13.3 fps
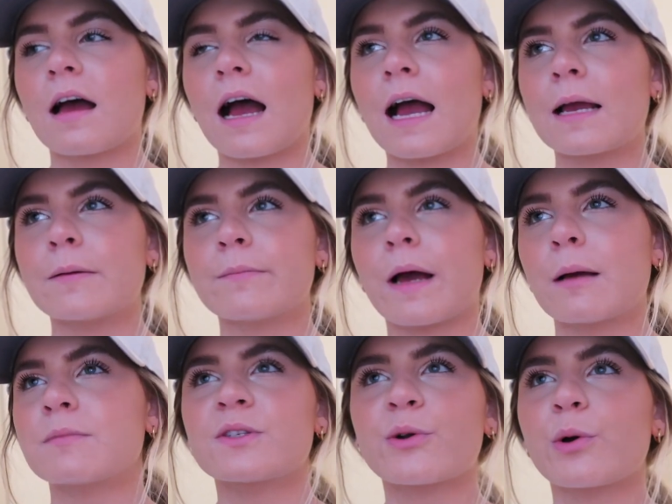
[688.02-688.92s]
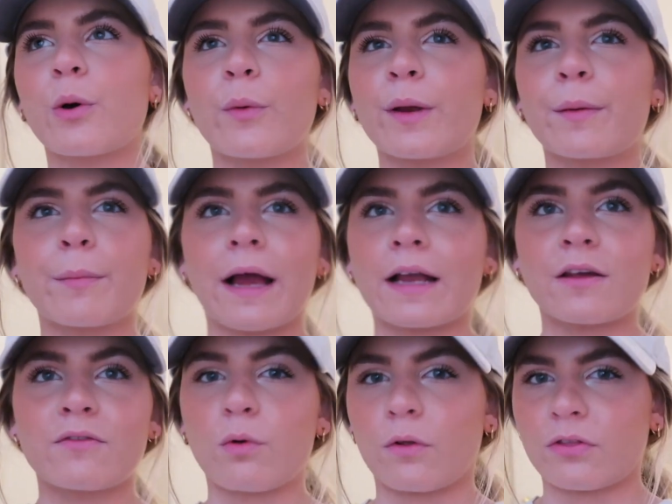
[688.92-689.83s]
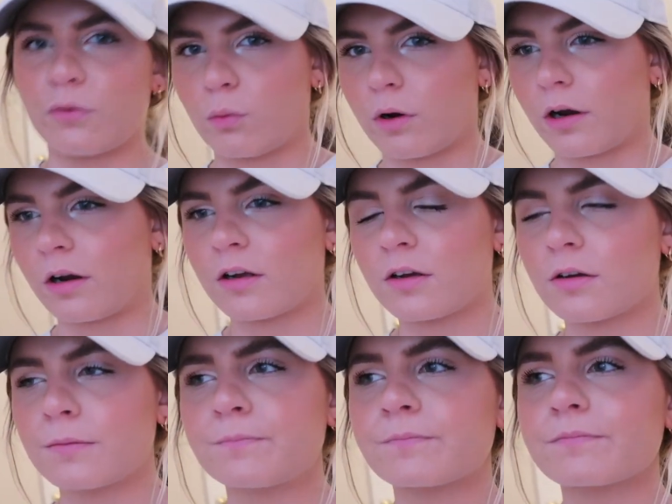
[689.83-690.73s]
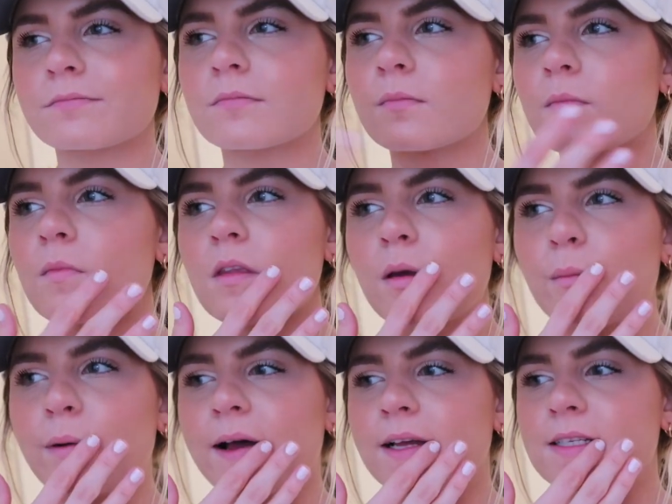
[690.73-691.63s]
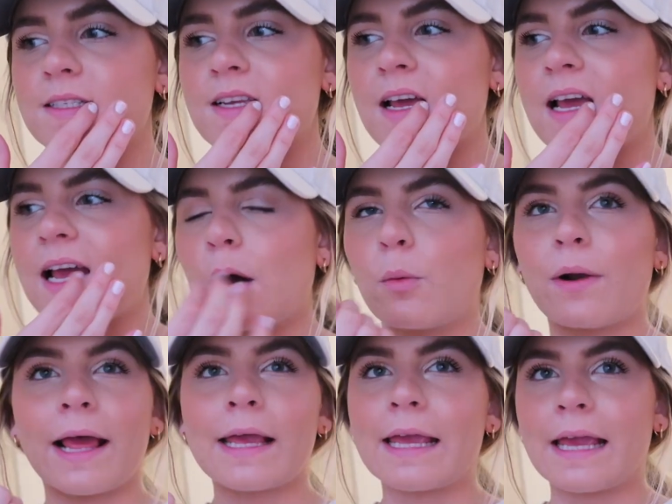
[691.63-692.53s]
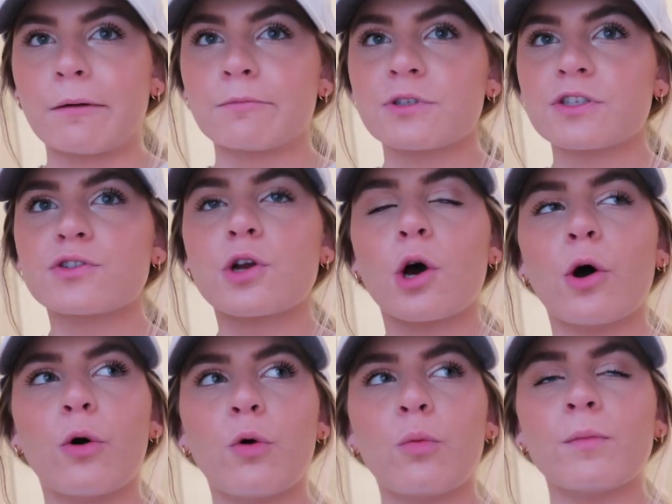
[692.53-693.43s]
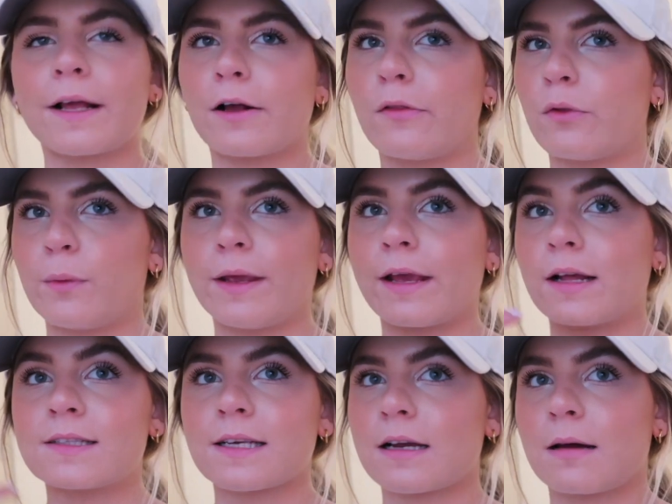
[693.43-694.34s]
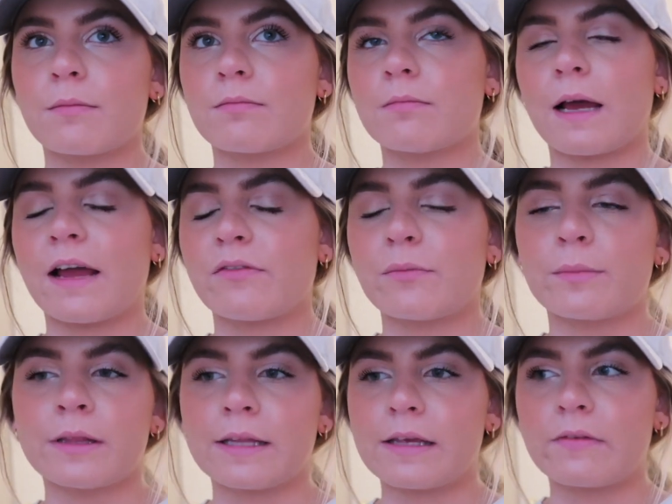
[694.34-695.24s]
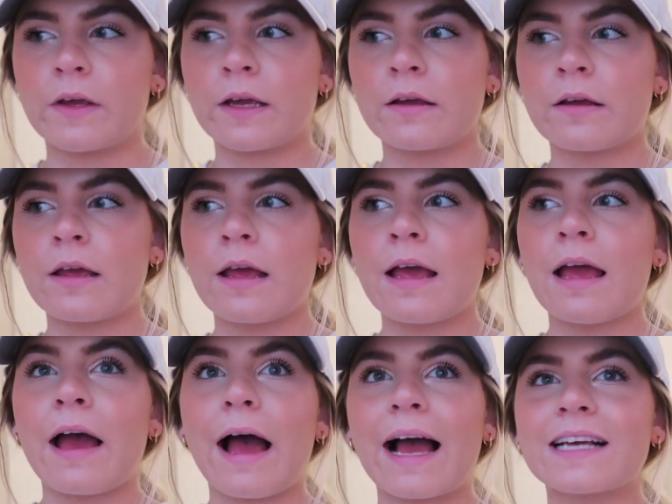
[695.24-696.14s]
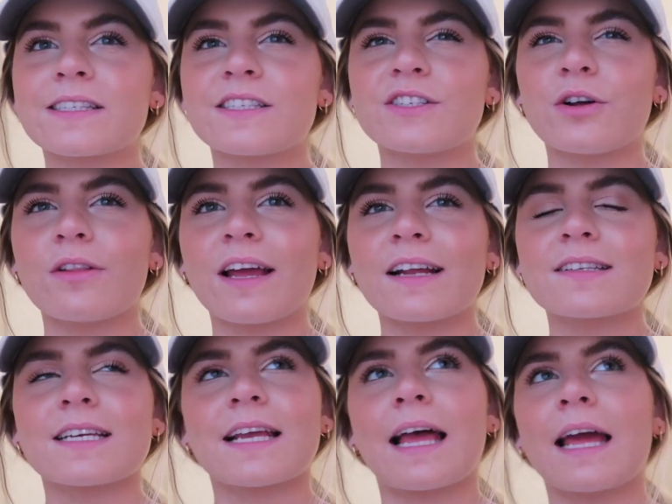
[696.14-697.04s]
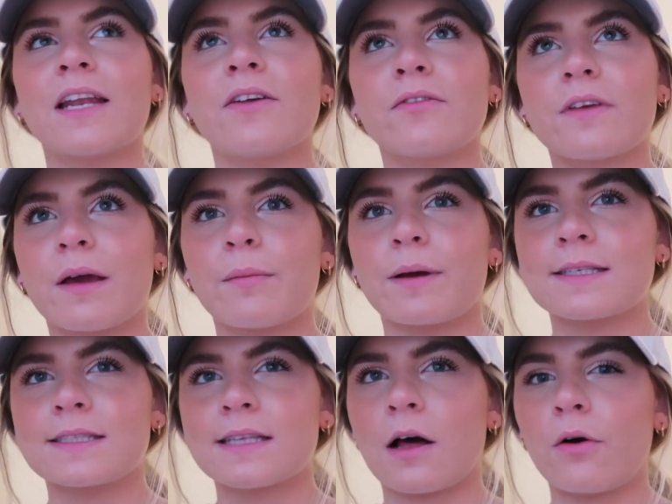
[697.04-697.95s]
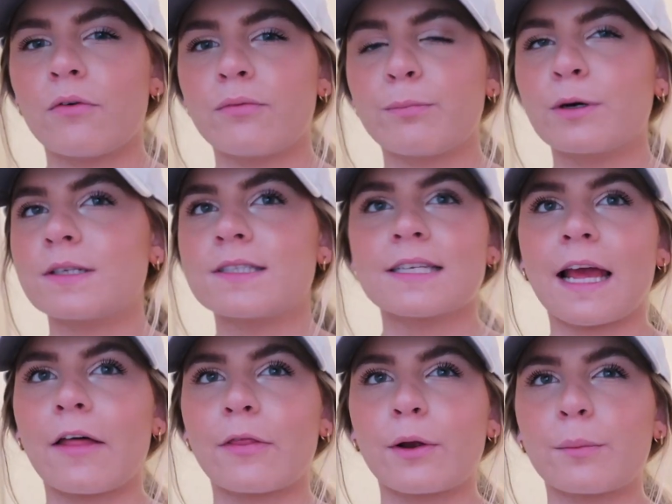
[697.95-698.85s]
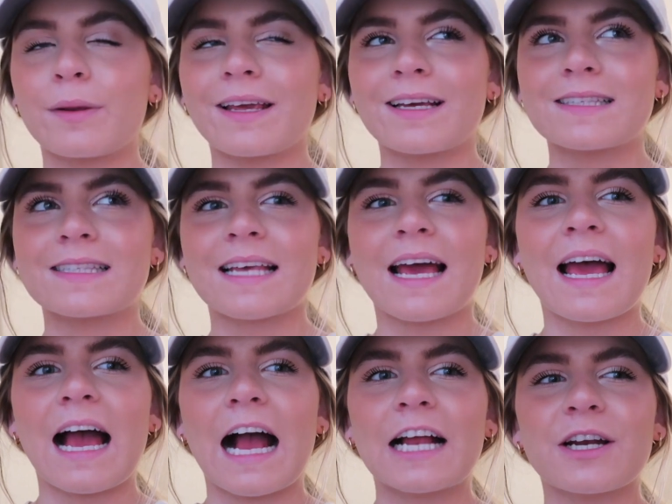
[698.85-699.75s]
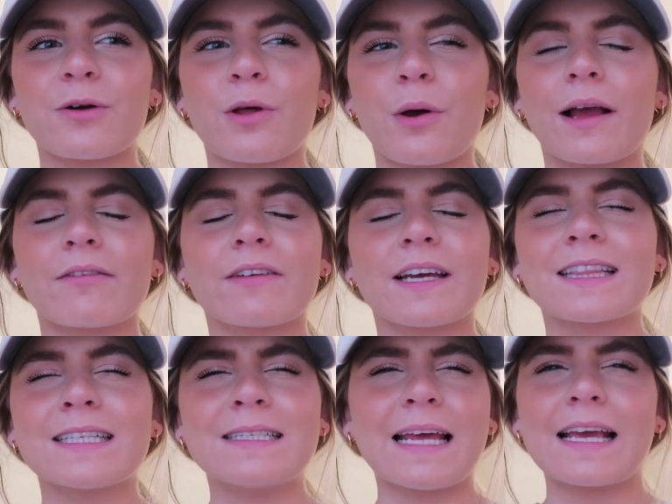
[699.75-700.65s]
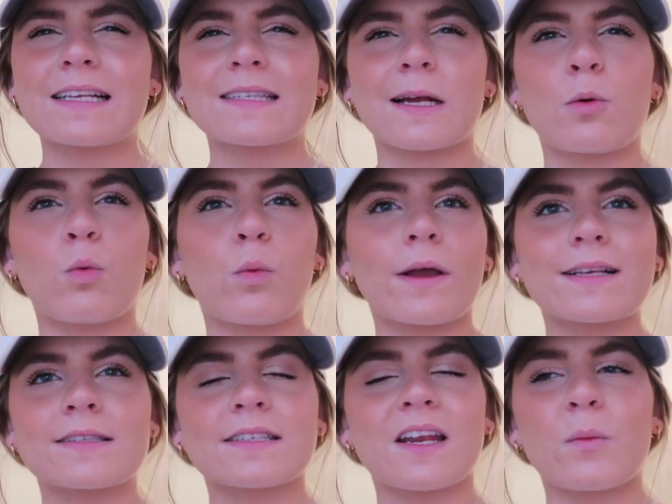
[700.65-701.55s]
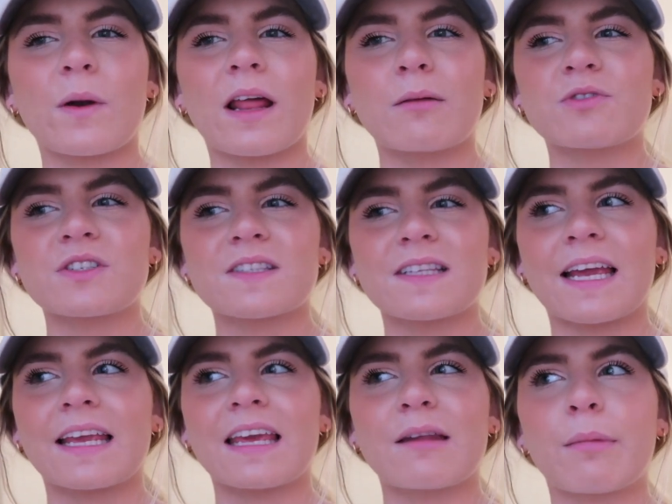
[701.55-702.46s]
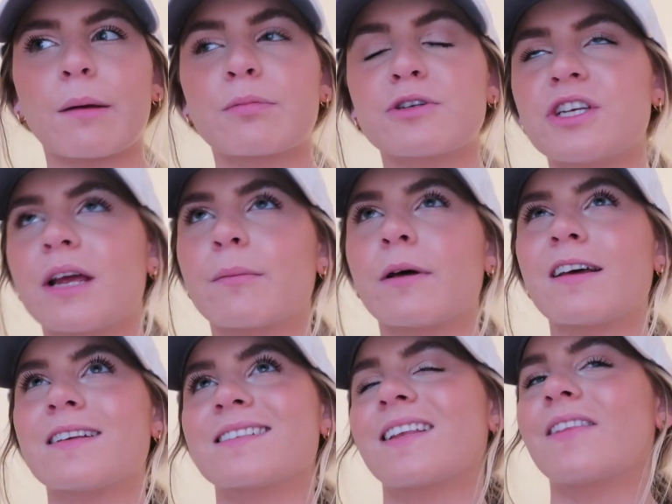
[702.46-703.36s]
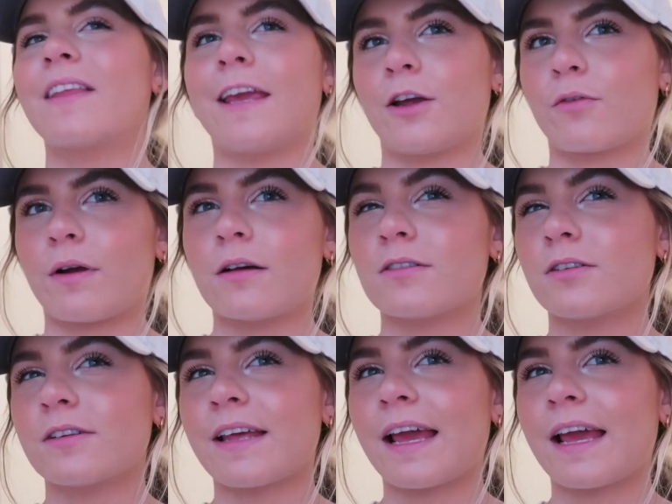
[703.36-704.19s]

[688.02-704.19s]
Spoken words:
I'm still going back and forth to work, but when I am just home, like on the weekends, like I haven't been leaving, I still like to kind of get myself put together, because I don't know, I feel like the day is like wasted when I'm just like in my pajamas and laying around all